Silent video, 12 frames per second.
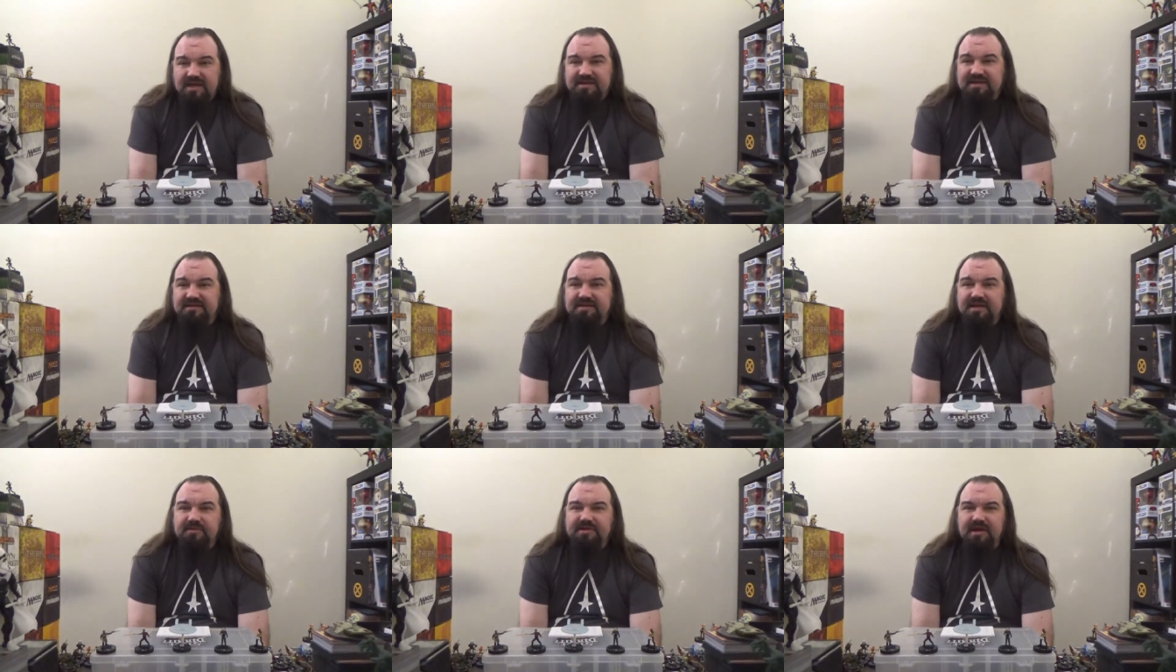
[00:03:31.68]
Kind of
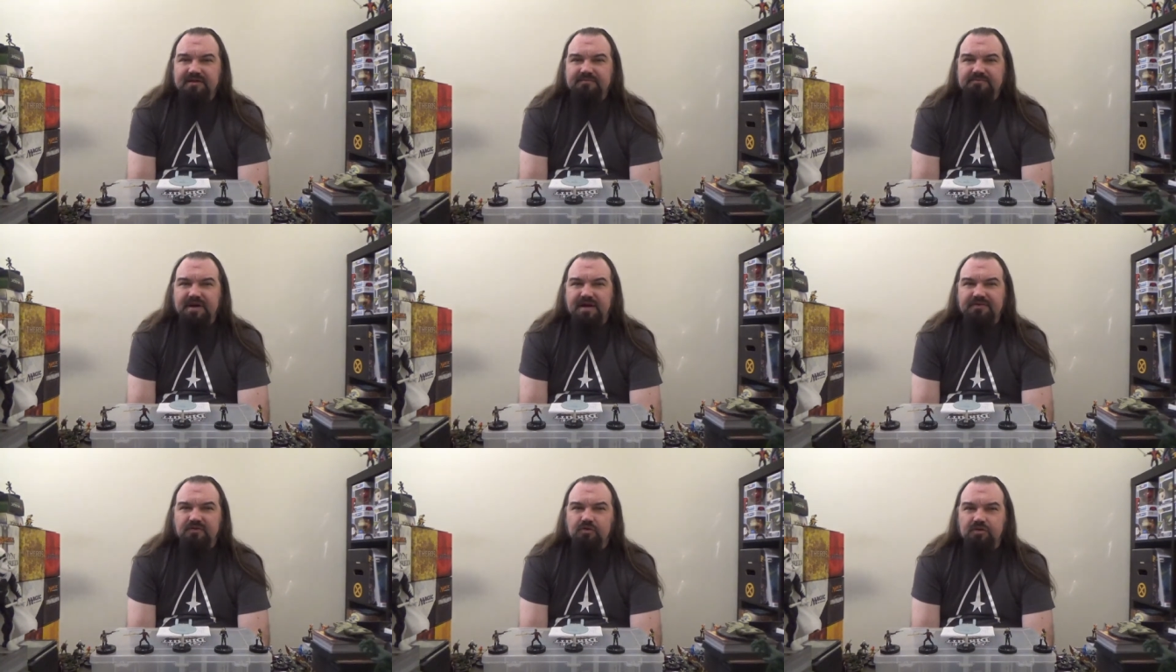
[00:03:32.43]
the same reason I haven't
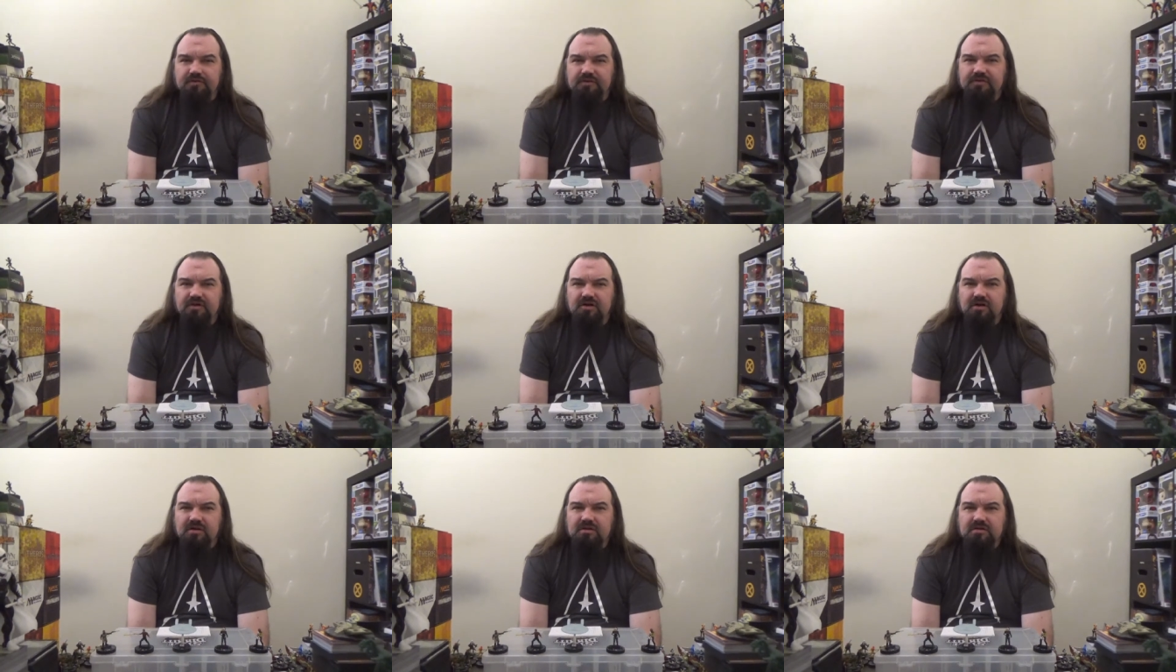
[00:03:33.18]
bought the Orville
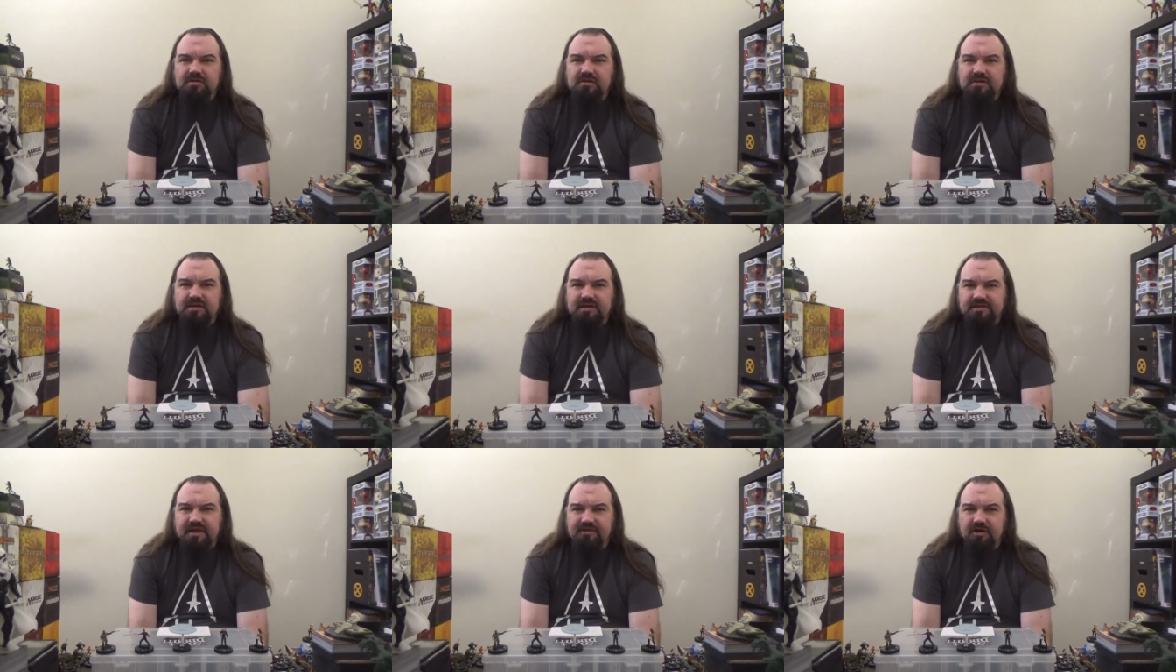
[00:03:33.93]
starter,
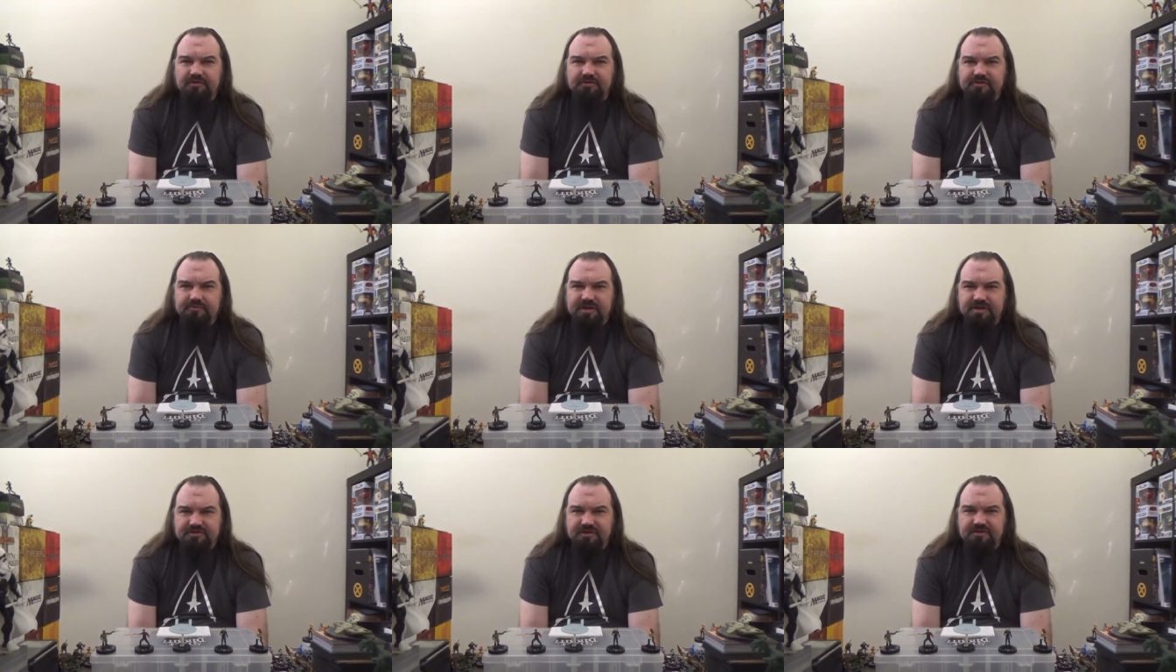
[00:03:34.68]
because that's all there's going to be
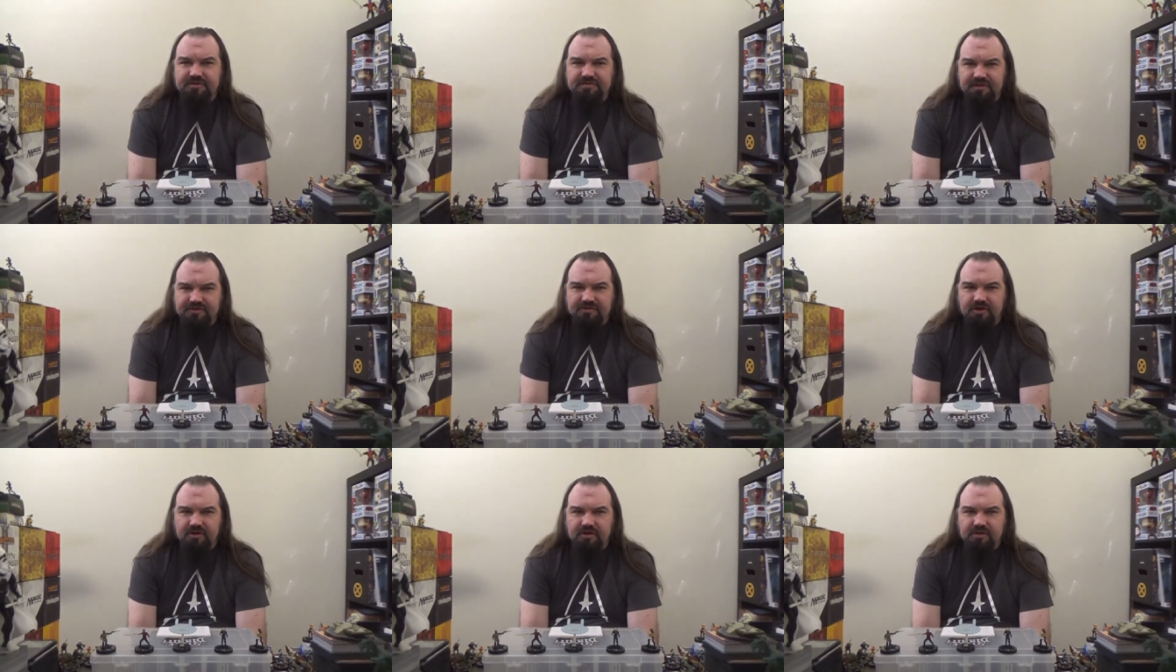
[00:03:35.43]
is just the
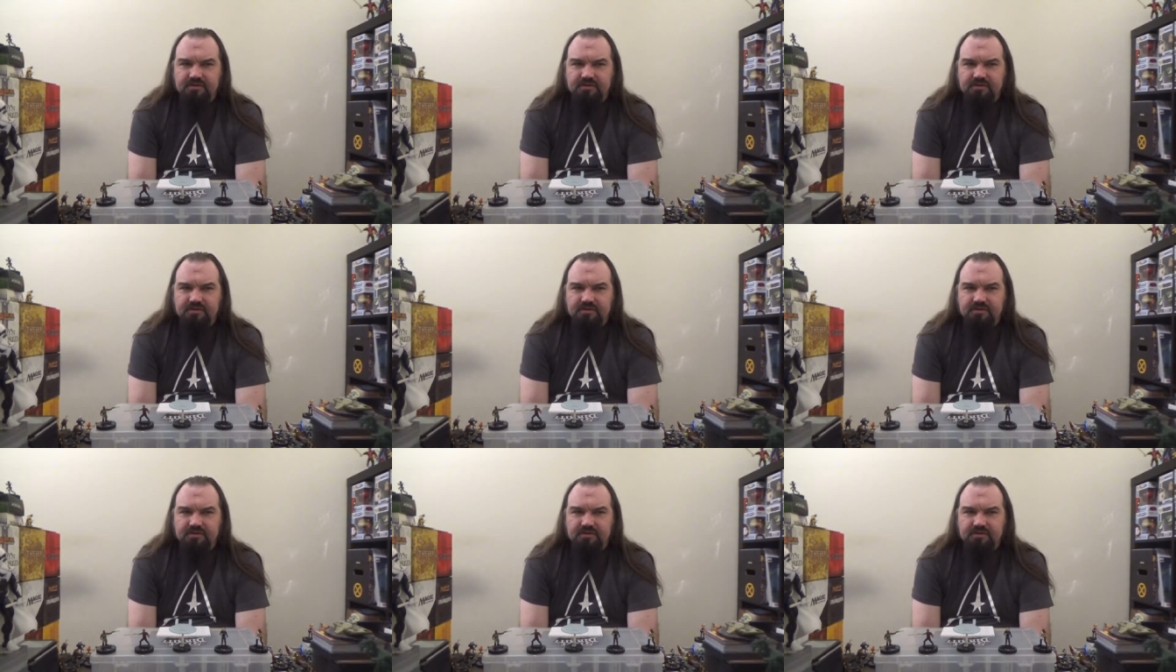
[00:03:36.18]
starter.